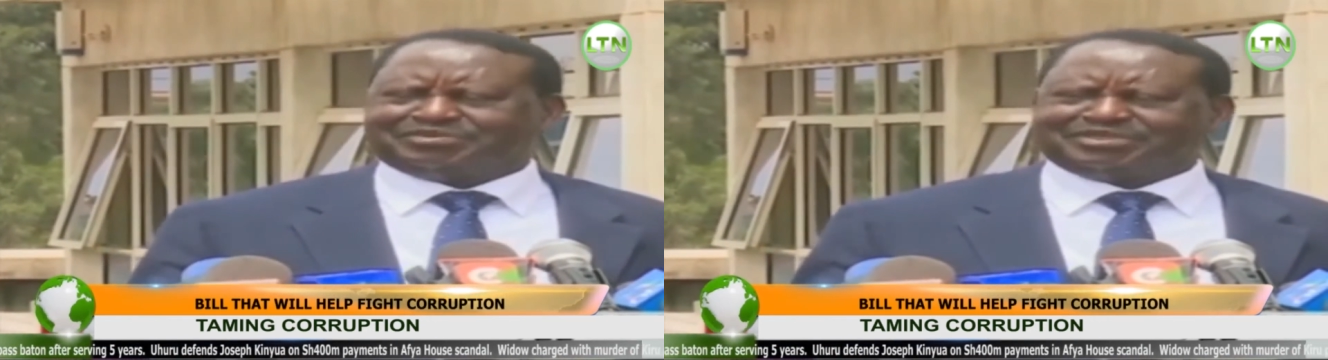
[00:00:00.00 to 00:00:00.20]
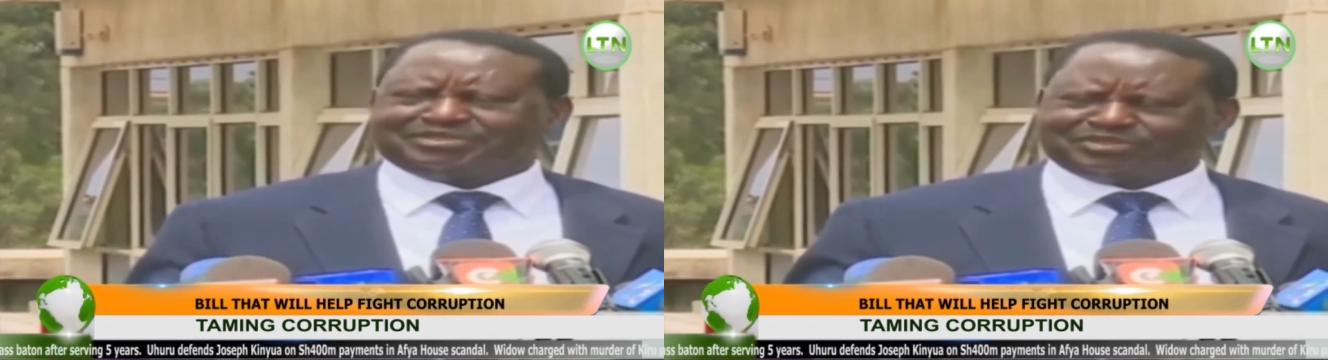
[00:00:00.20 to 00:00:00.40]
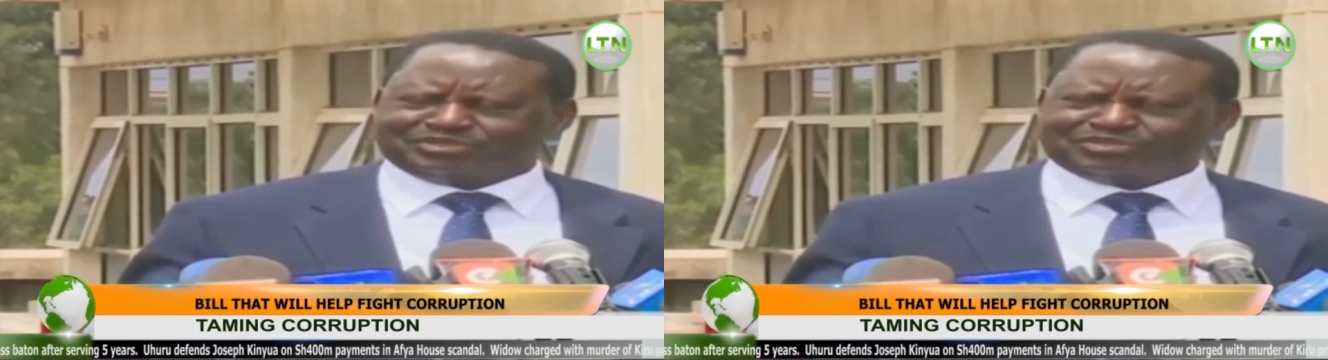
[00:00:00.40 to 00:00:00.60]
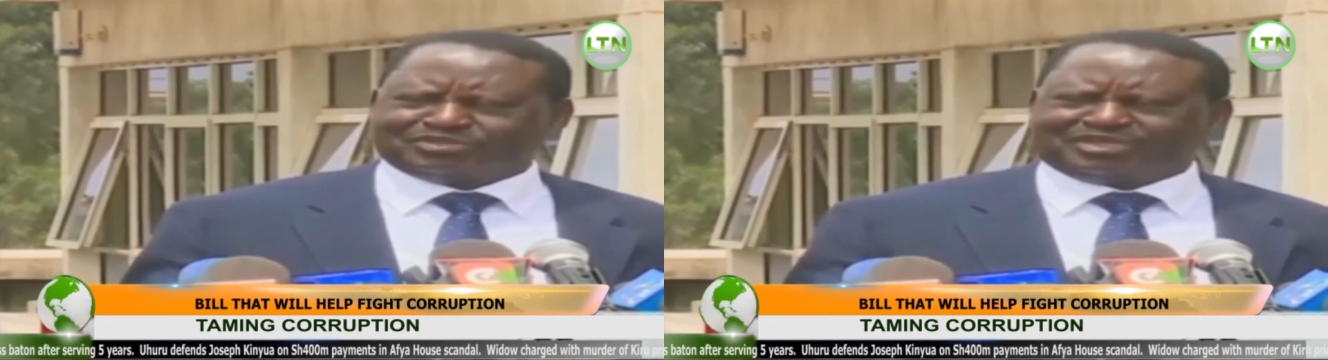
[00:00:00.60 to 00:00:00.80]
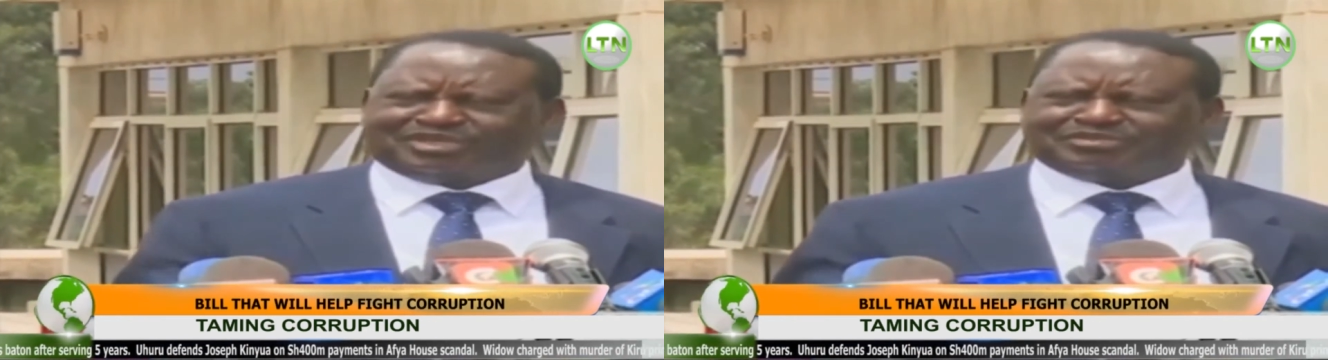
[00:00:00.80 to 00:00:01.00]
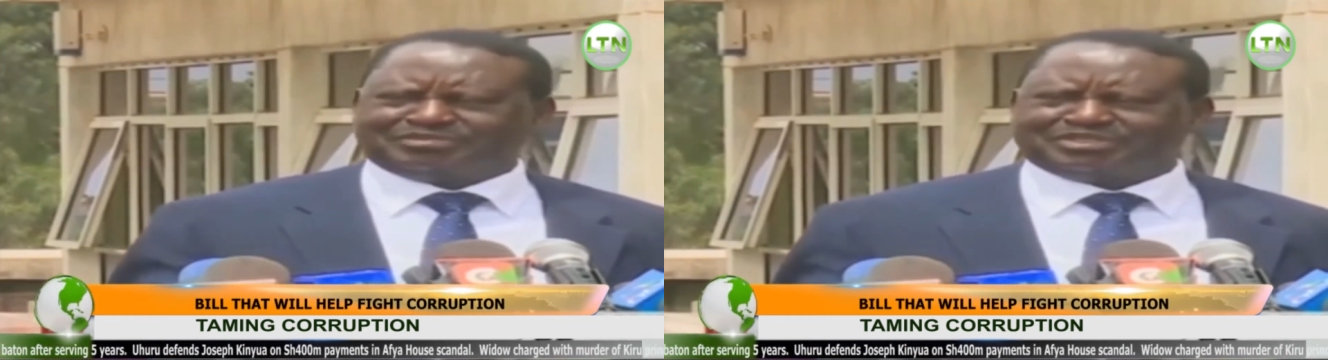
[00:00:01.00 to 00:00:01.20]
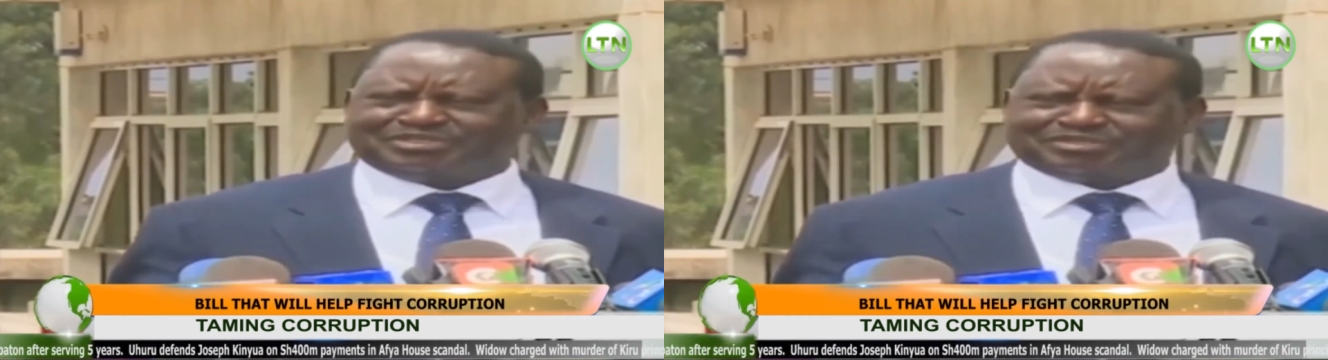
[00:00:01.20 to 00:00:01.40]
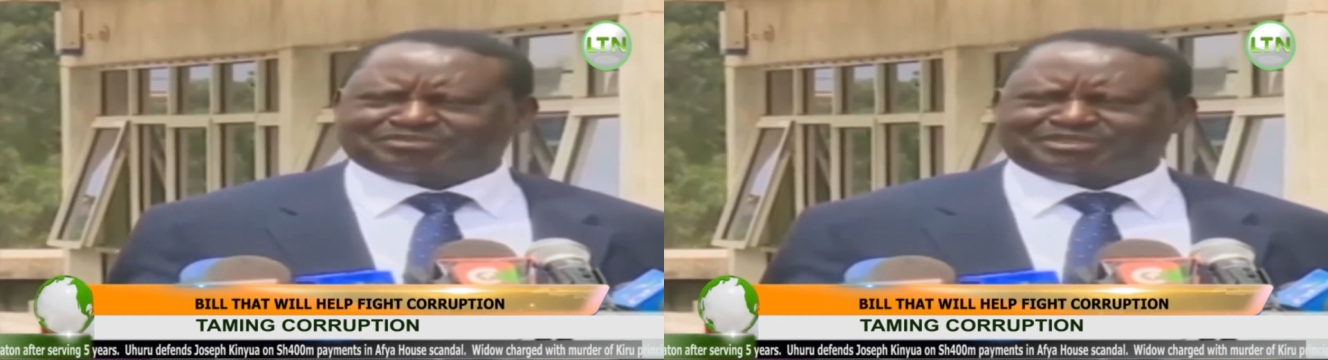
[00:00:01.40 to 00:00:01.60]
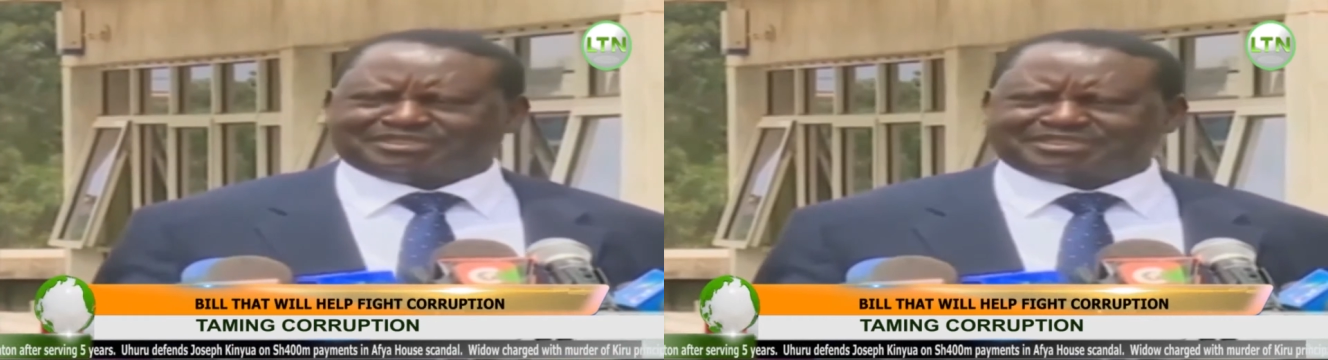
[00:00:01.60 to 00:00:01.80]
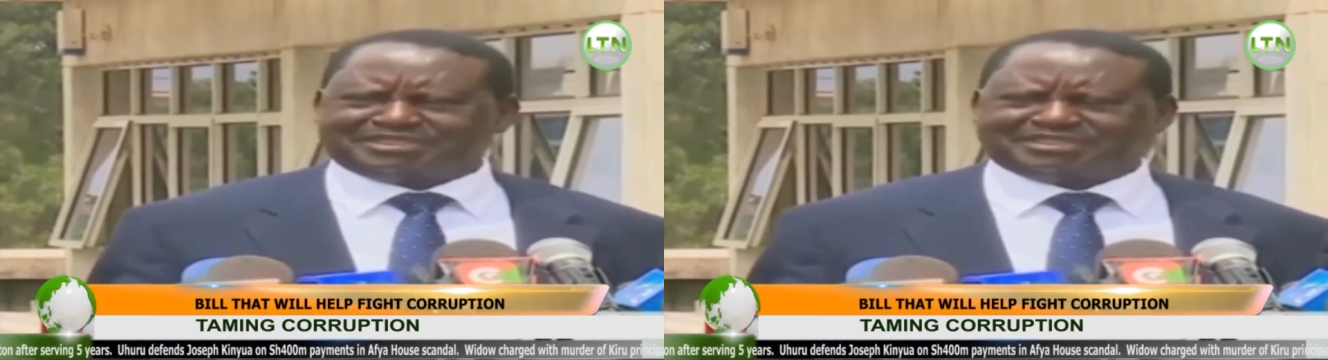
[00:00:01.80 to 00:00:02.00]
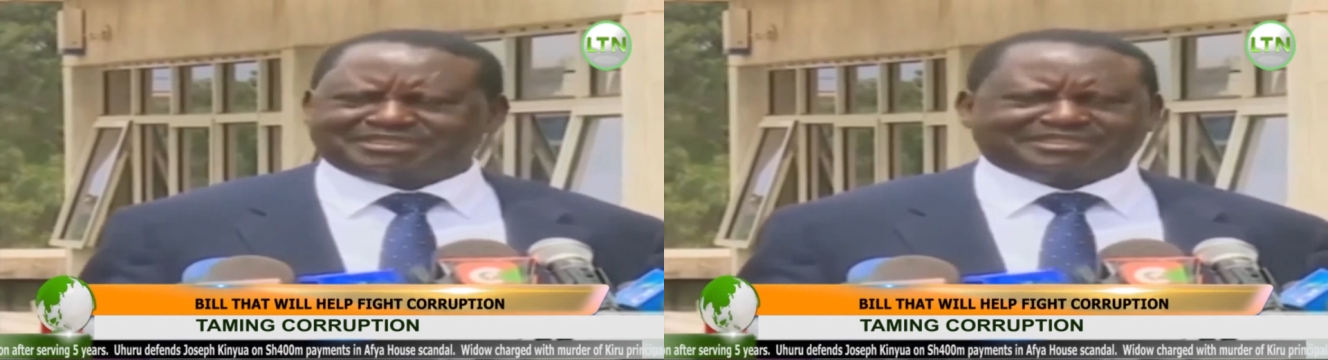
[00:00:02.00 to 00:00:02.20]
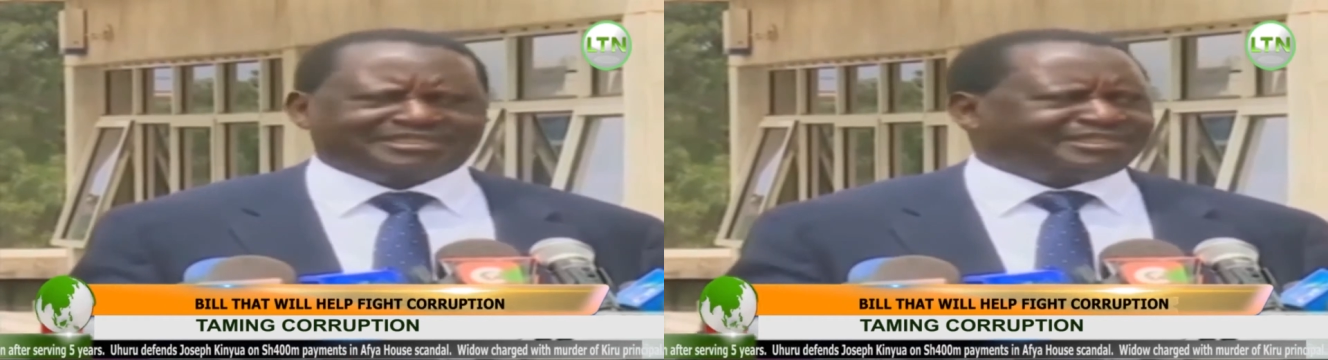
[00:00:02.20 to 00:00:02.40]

it will go to the House Business Committee.